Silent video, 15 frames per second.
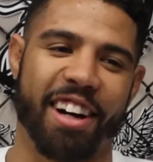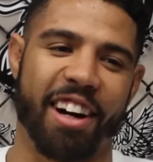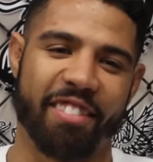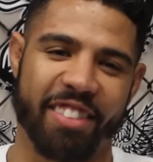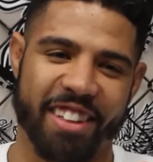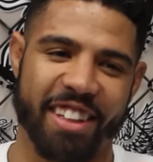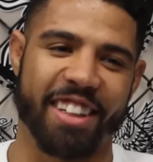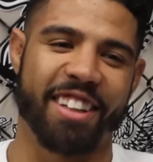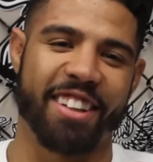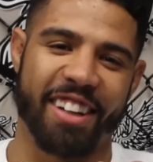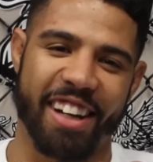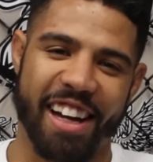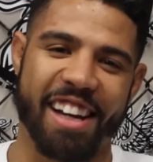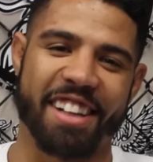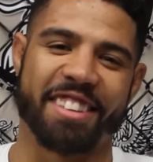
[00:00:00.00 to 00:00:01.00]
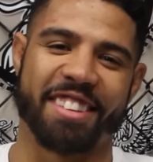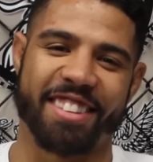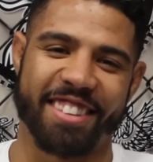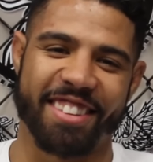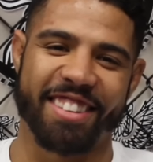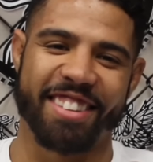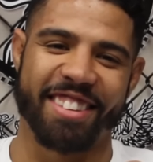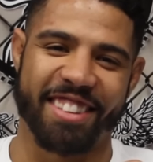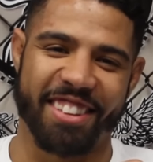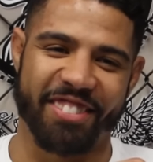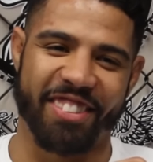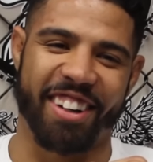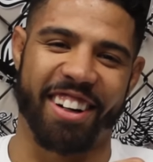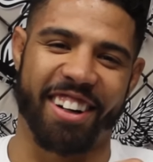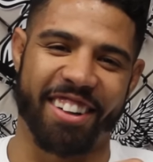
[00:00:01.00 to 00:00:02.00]
I'm gonna kick your ass
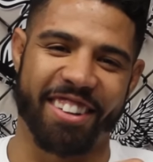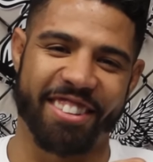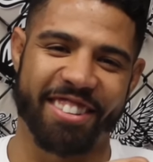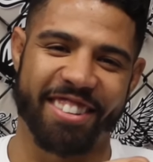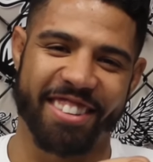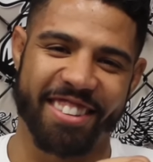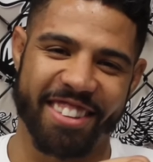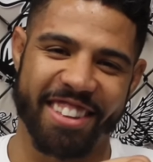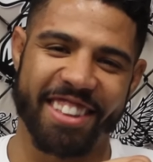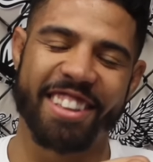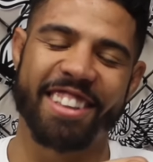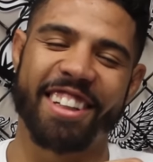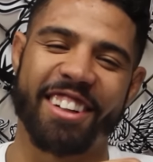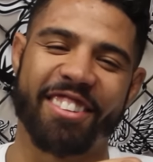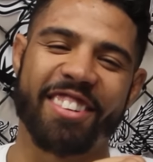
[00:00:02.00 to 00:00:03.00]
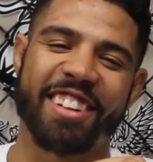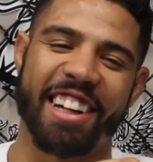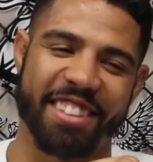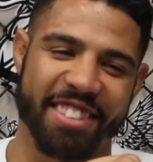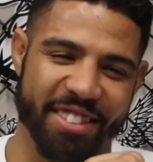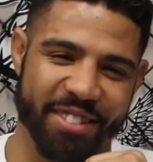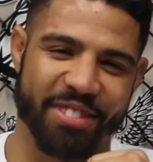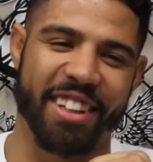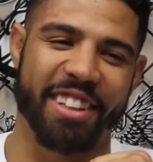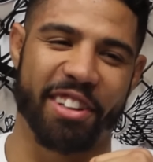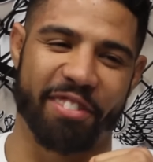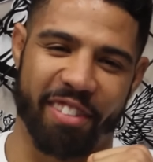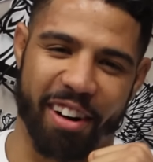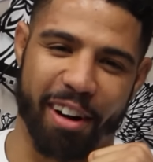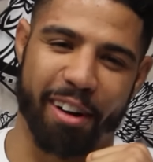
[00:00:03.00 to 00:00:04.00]
tomorrow. You know, we're gonna have some fun
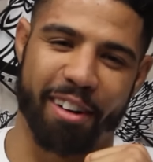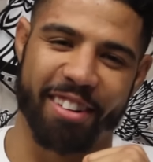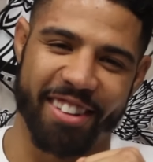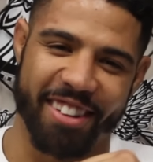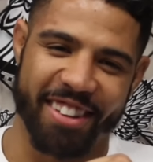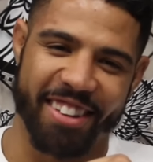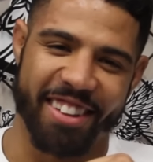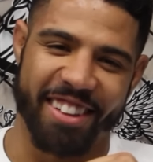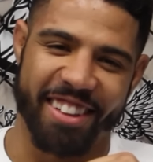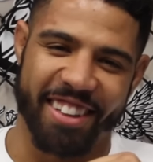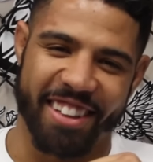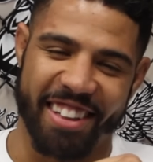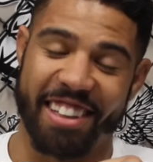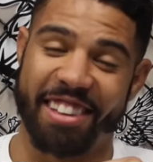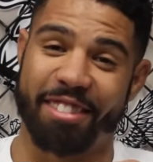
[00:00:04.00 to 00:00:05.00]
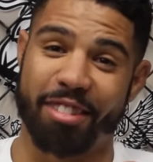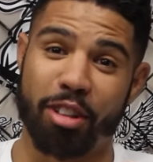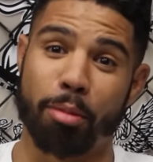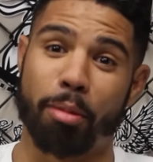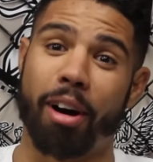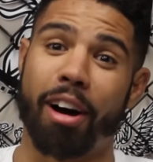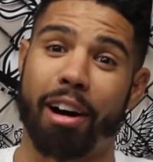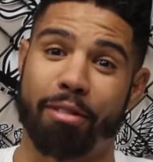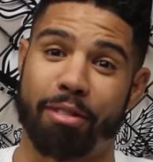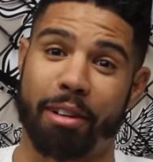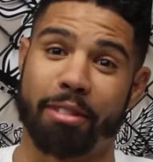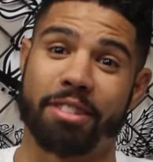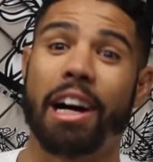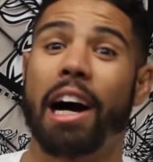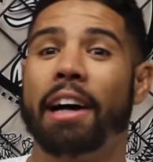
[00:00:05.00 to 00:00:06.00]
tomorrow. It threw him off. I
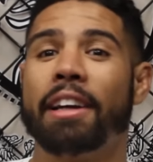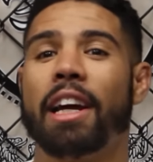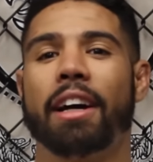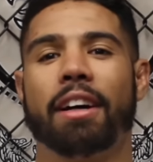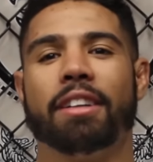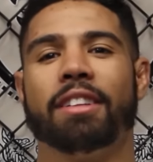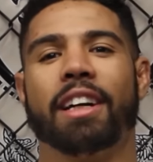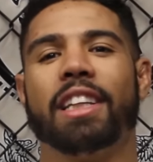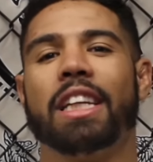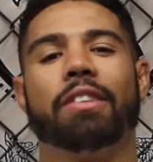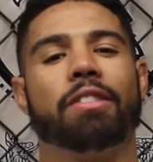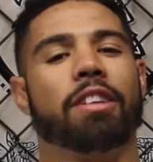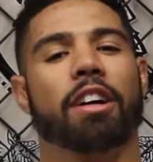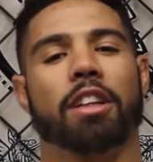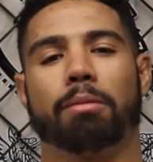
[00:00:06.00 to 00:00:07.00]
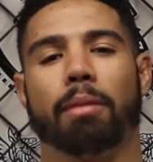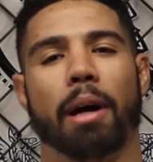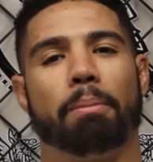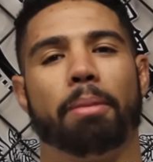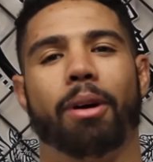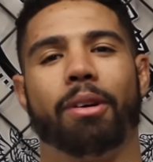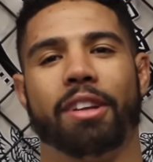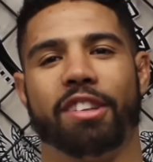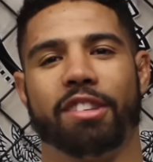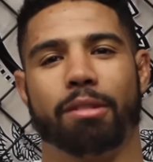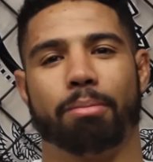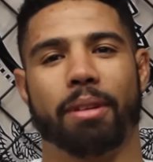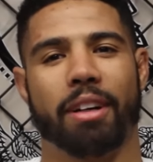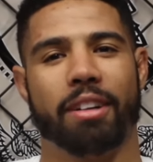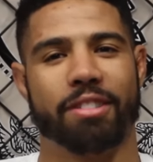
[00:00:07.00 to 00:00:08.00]
was, I, you know, I never talked to my opponents,
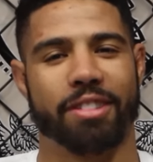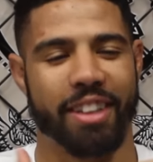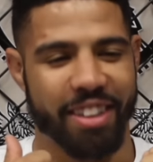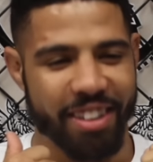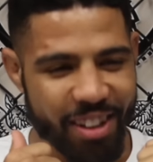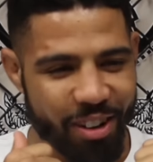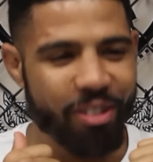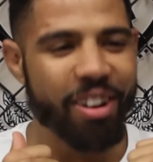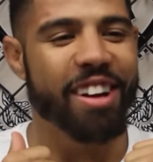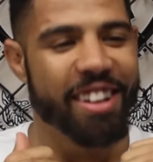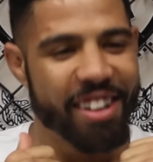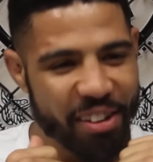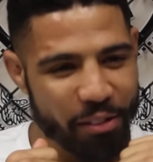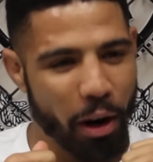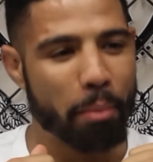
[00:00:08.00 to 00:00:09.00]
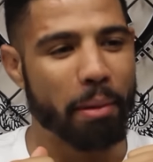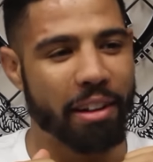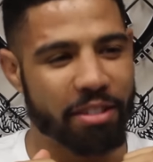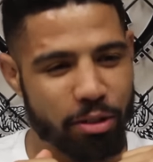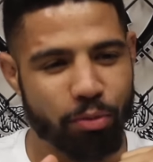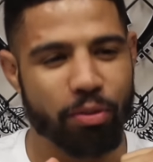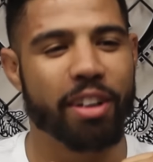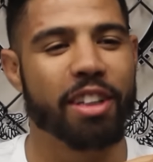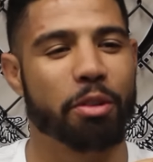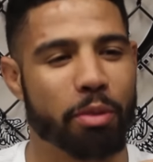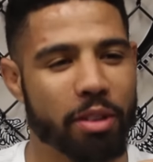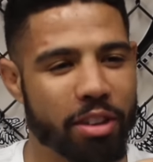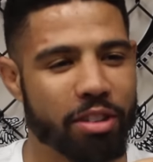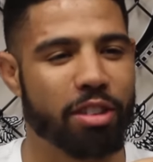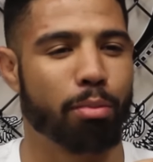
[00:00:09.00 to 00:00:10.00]
but I was like, you know what? I'm gonna have some fun with
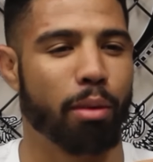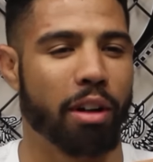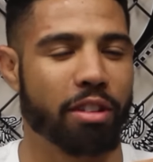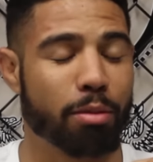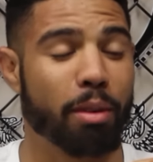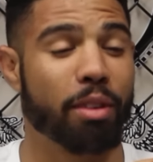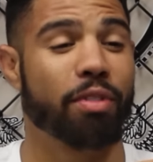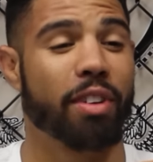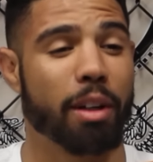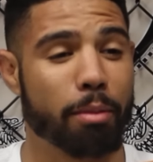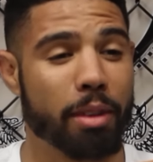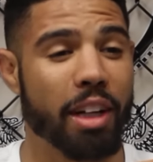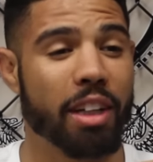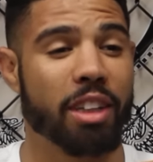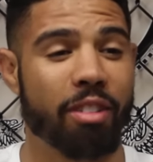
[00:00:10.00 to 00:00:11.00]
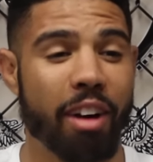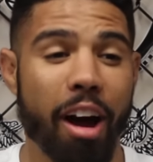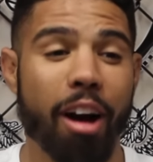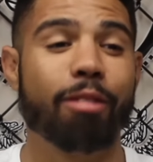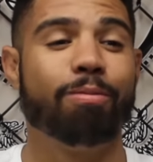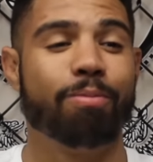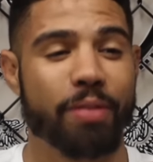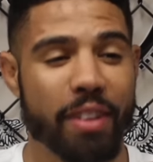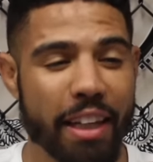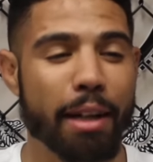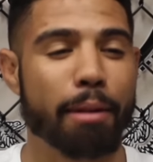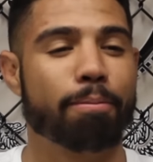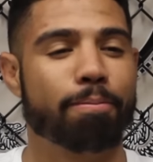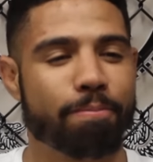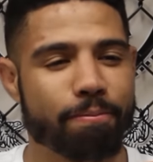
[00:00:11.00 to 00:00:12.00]
you tomorrow. It's gonna be fun. I'm gonna knock you out.
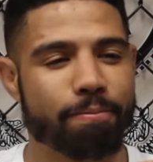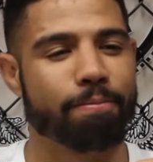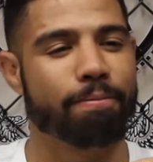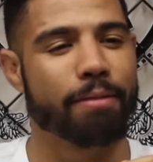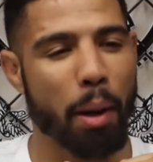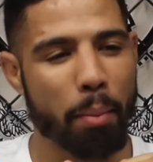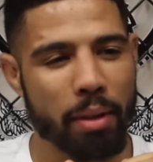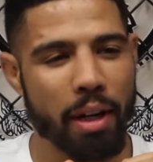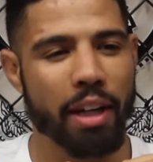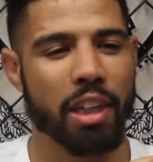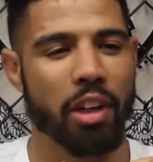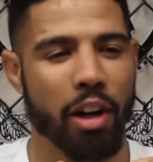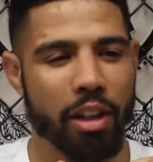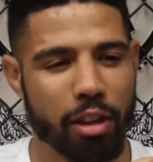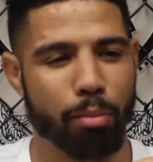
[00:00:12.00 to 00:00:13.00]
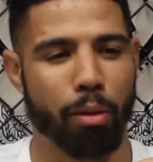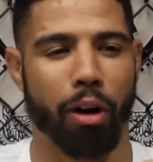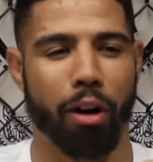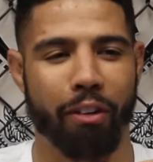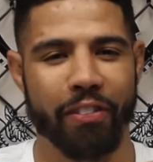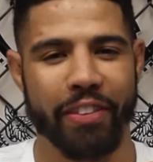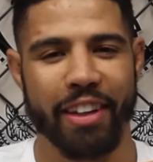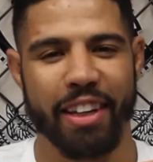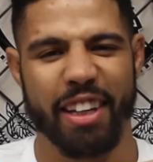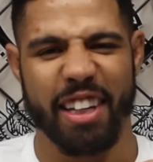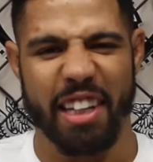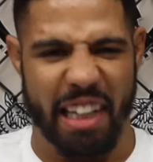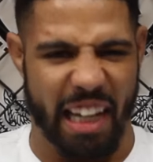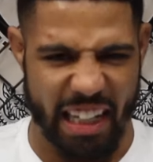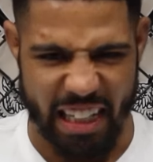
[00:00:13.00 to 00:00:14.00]
Yep, I'm gonna knock you out tomorrow.
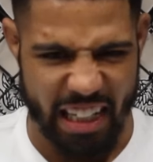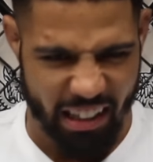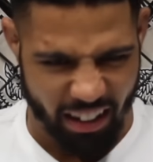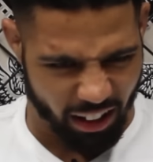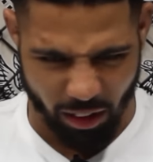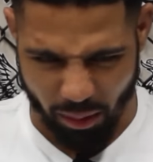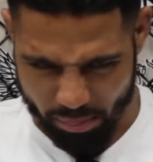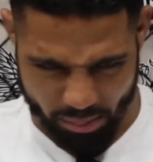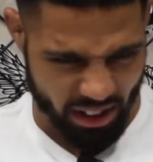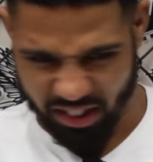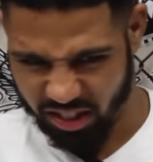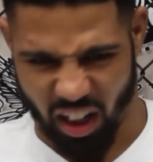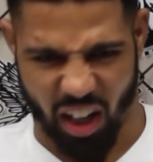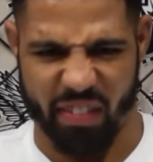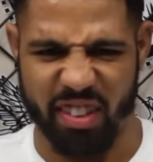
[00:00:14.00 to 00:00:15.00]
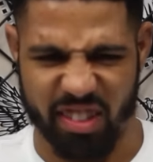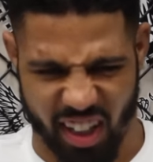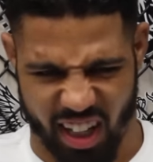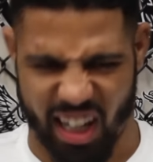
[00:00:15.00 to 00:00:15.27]
And he got all pissed off. He's